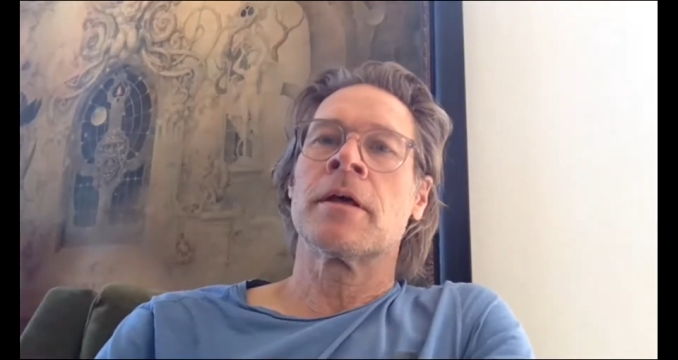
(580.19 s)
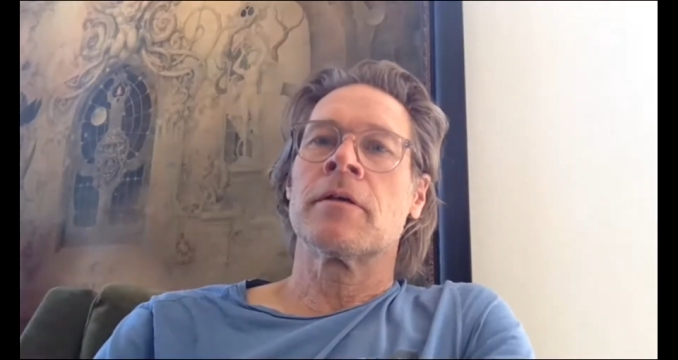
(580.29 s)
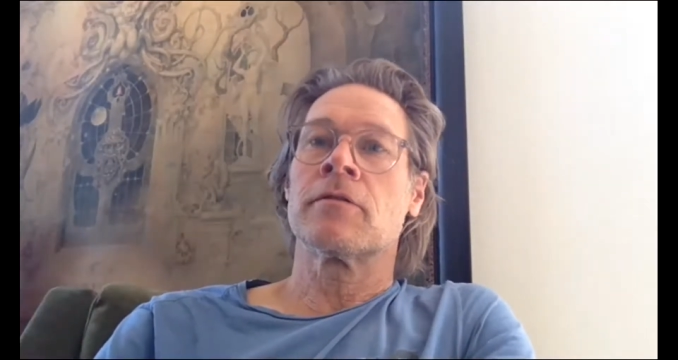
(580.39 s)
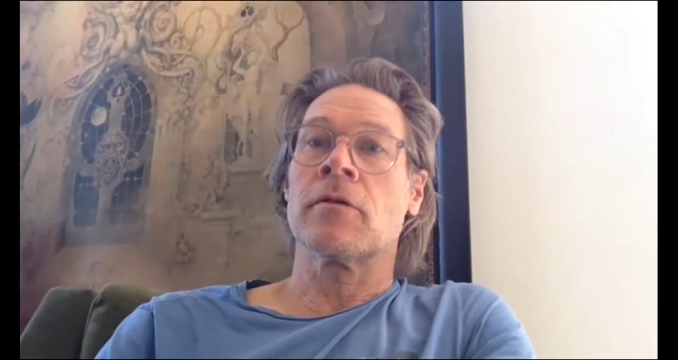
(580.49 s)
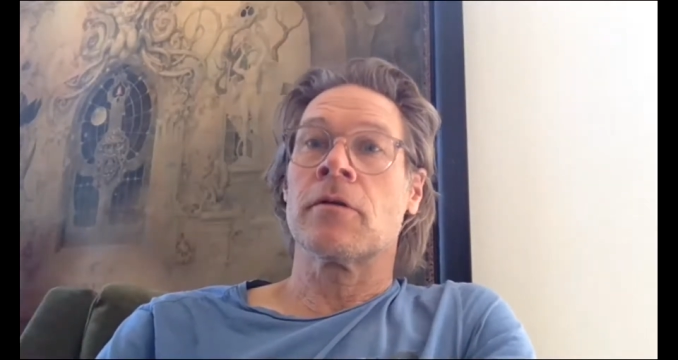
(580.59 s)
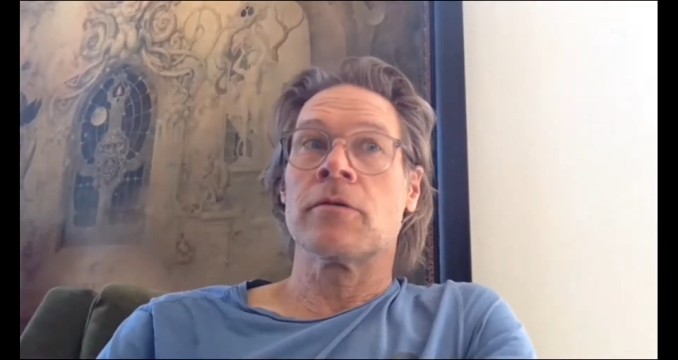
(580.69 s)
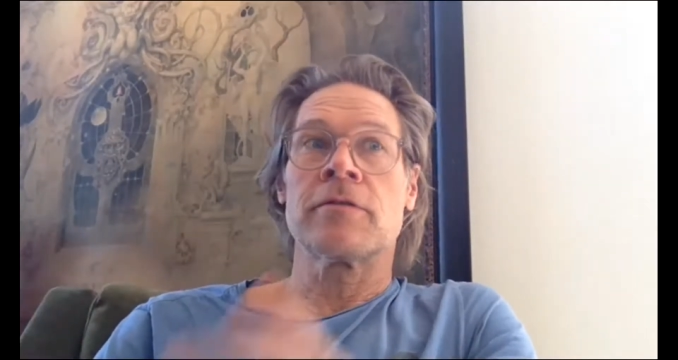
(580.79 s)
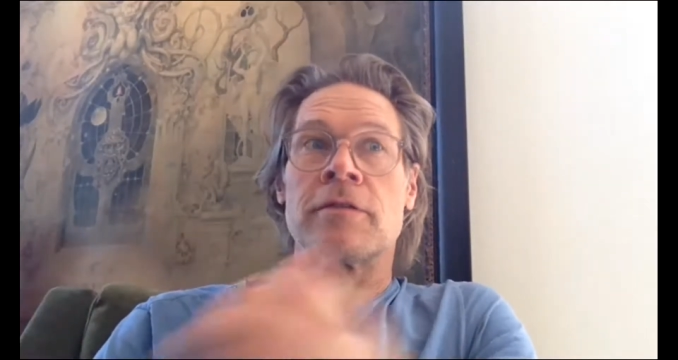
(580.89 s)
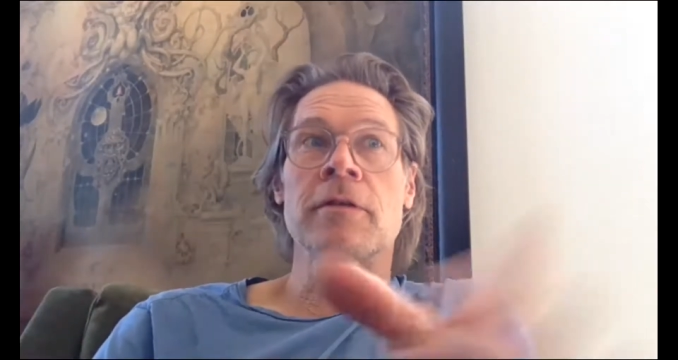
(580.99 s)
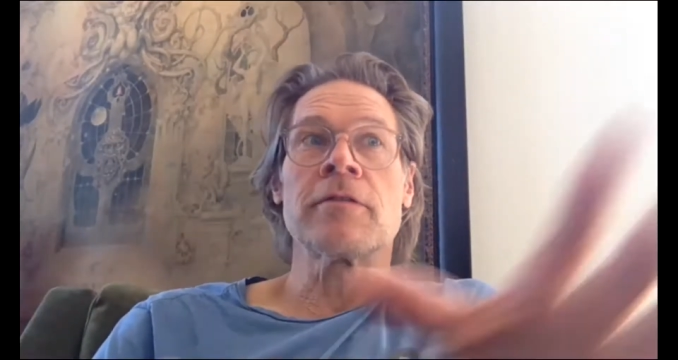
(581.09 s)
So you'll
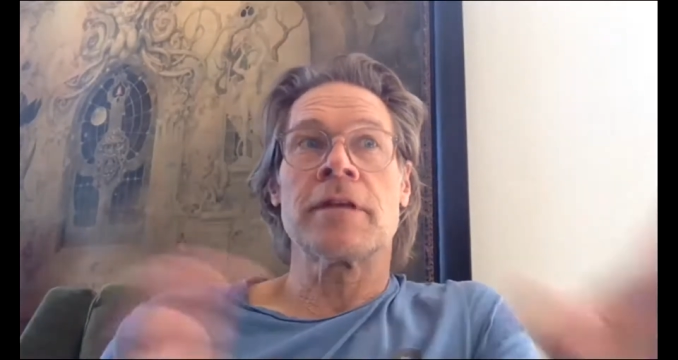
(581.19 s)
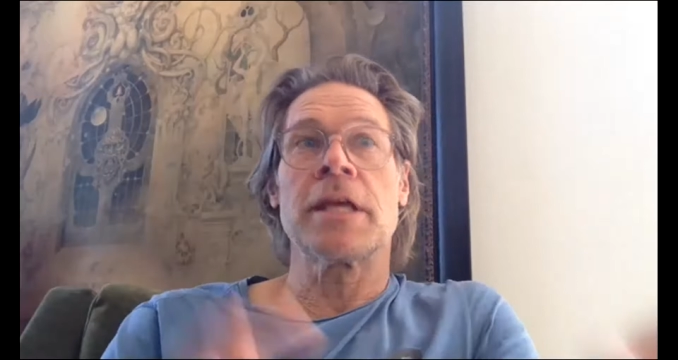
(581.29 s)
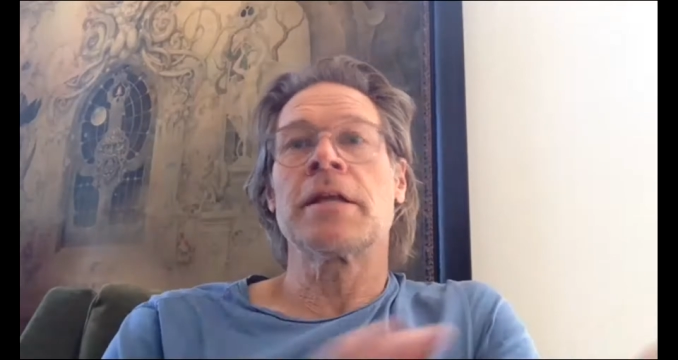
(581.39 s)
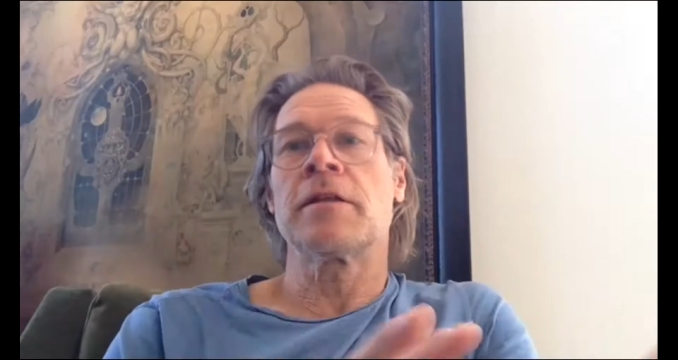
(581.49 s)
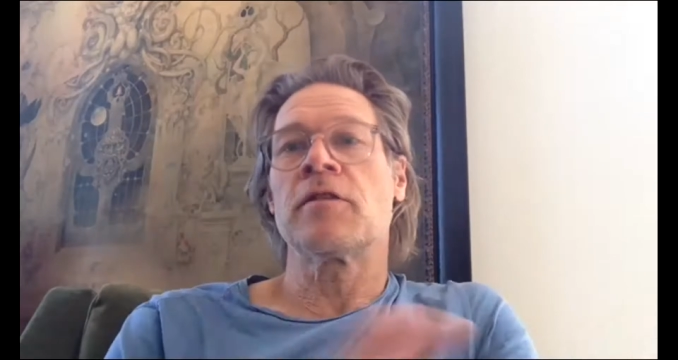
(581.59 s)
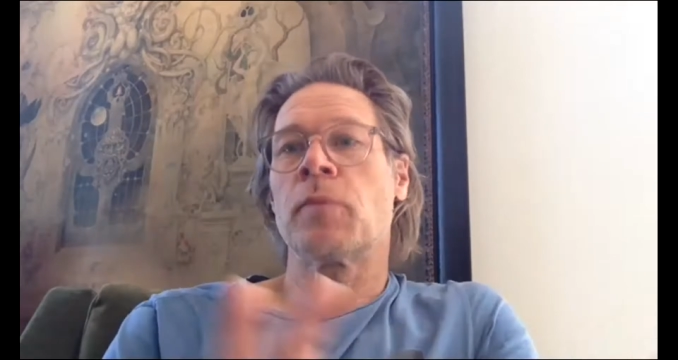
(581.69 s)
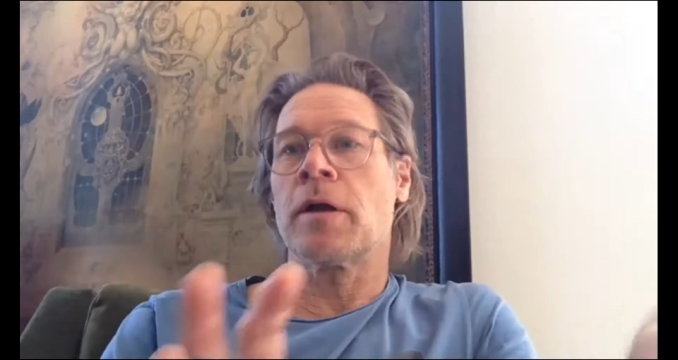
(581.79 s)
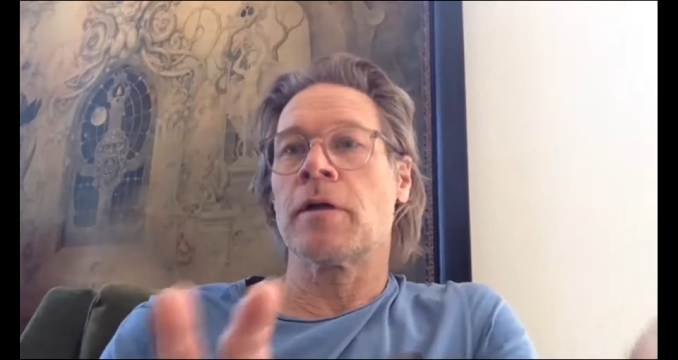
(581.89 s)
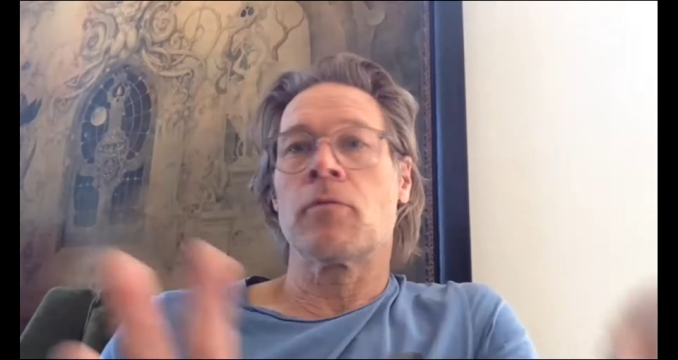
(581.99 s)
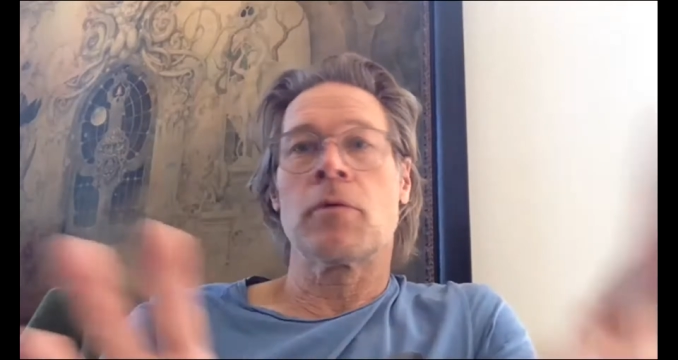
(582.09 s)
still see in this
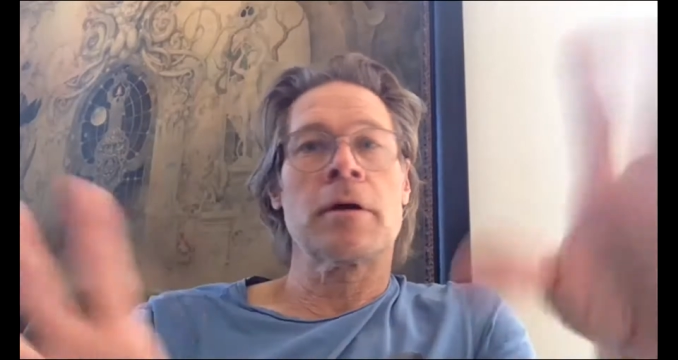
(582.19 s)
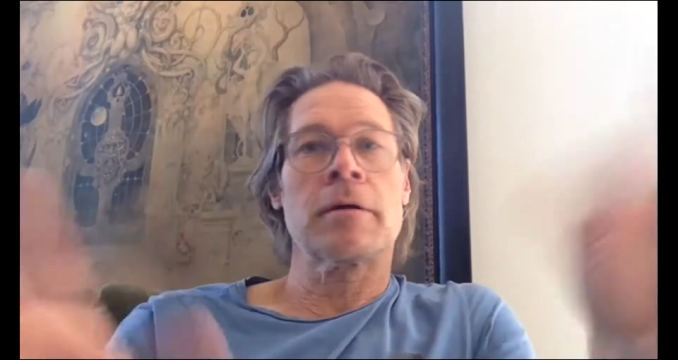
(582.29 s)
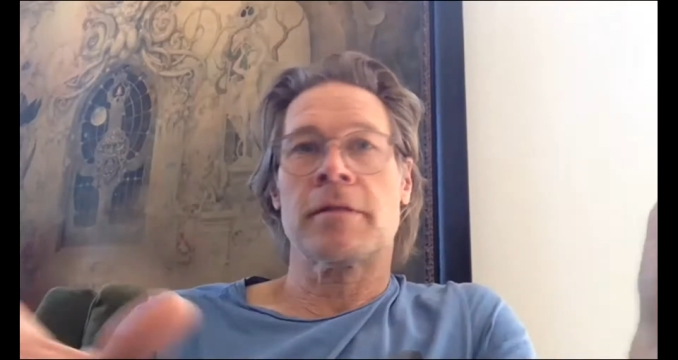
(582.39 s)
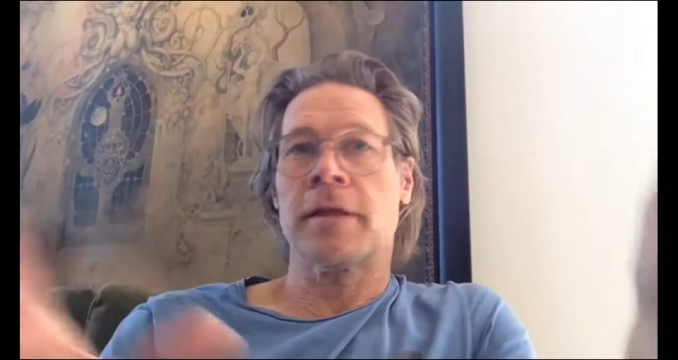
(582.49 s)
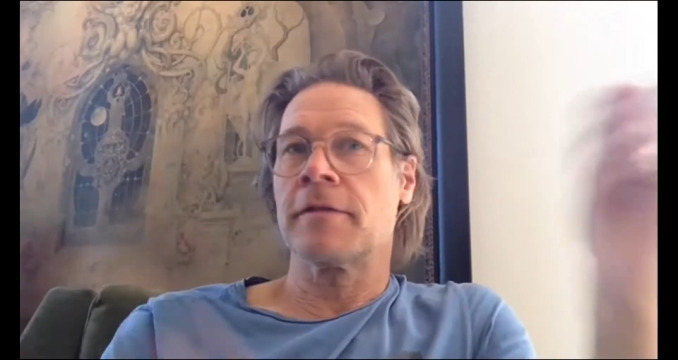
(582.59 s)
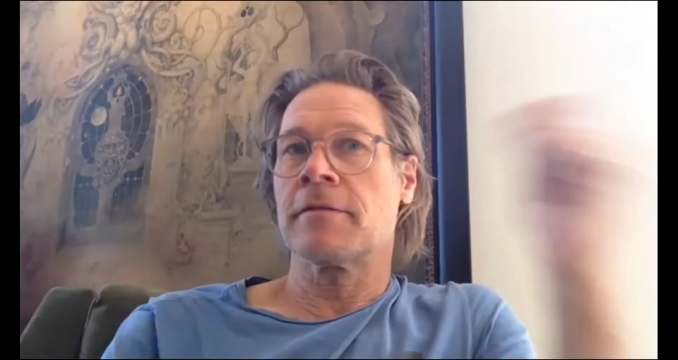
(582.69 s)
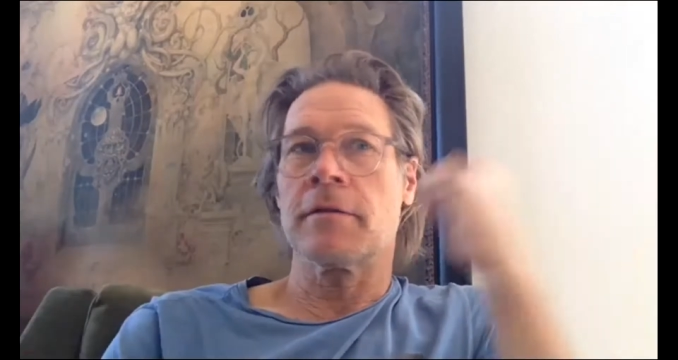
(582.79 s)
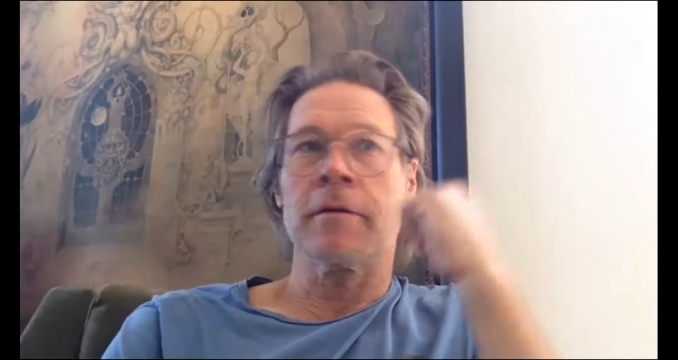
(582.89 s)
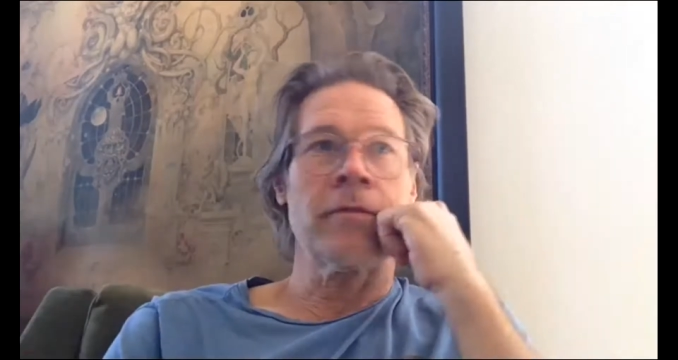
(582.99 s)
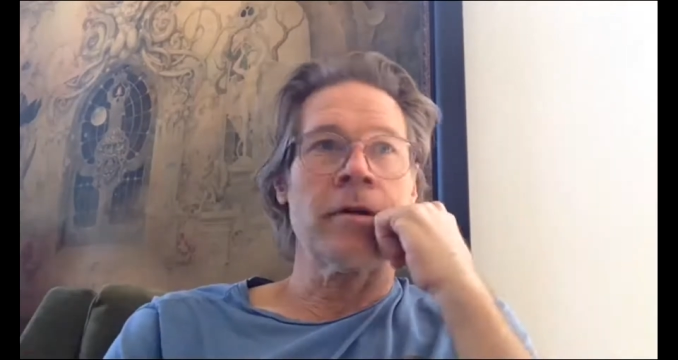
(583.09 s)
body of work things that
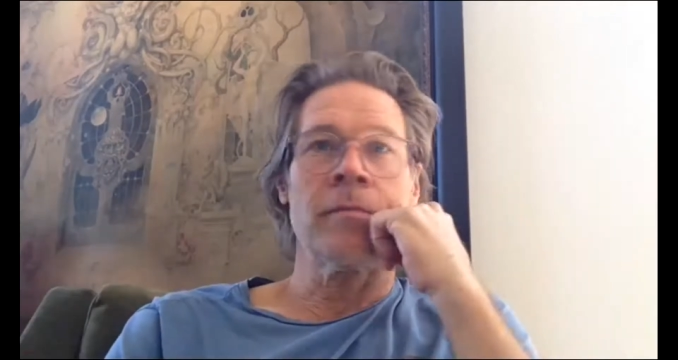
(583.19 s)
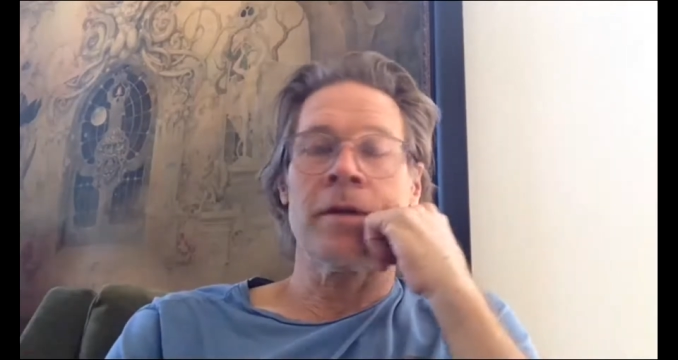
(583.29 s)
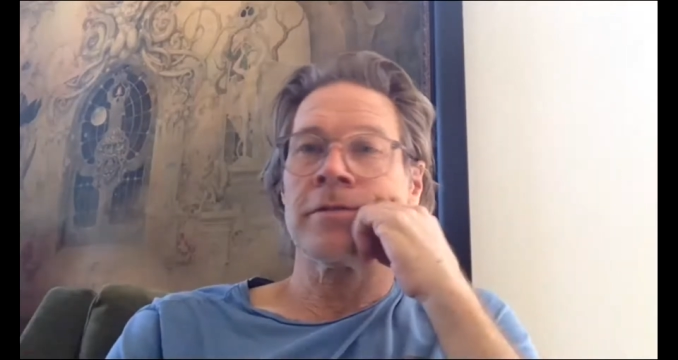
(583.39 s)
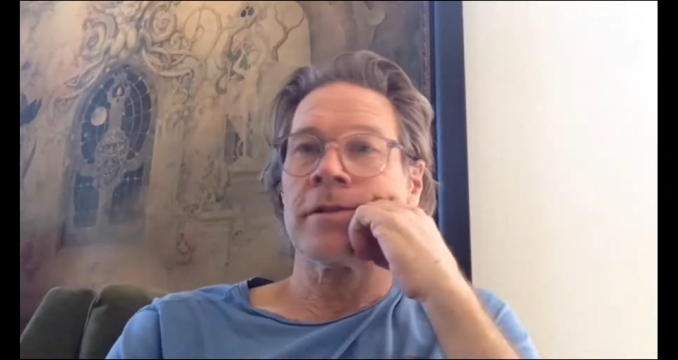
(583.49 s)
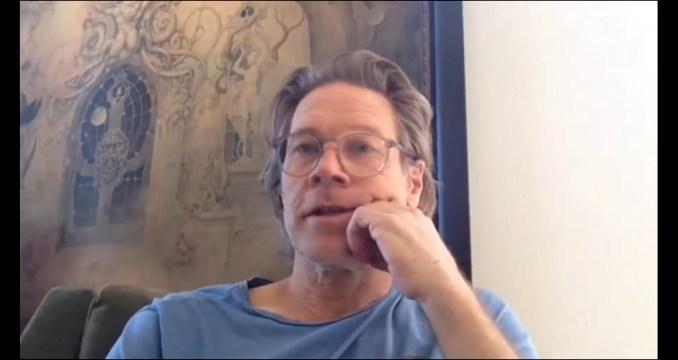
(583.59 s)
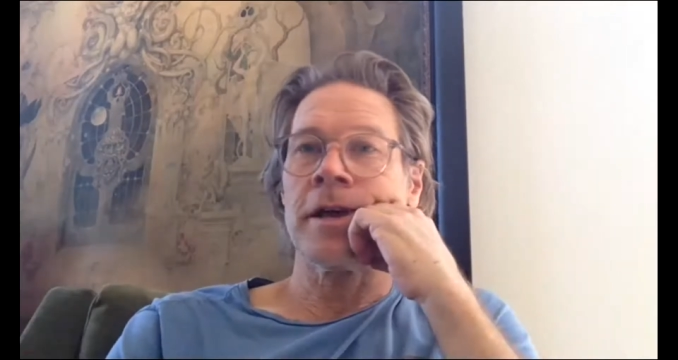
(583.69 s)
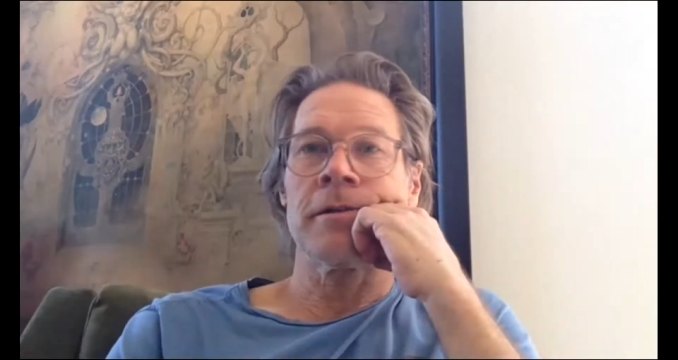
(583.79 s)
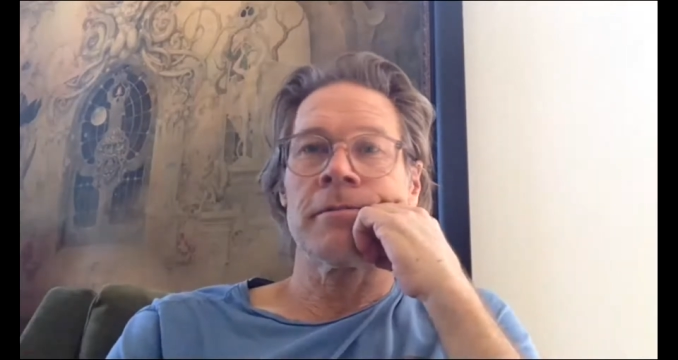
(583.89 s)
look very much like